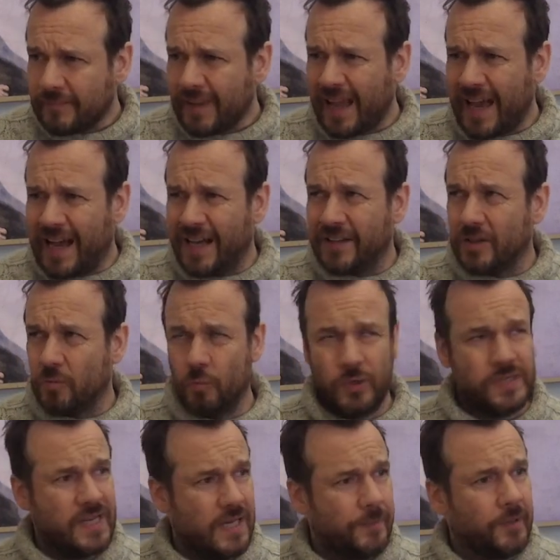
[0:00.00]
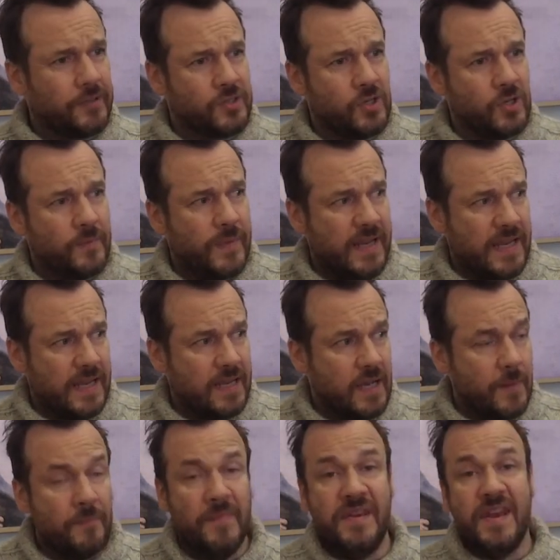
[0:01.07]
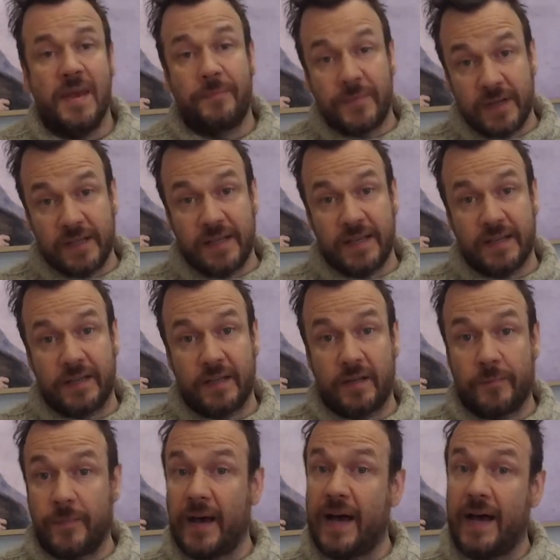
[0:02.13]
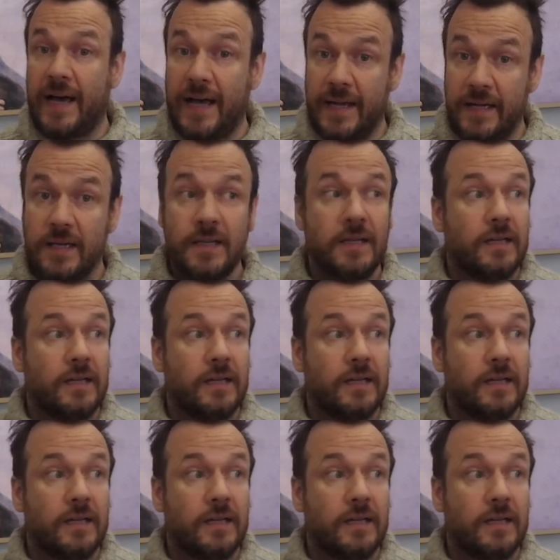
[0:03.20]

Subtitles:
and was able to be manipulated by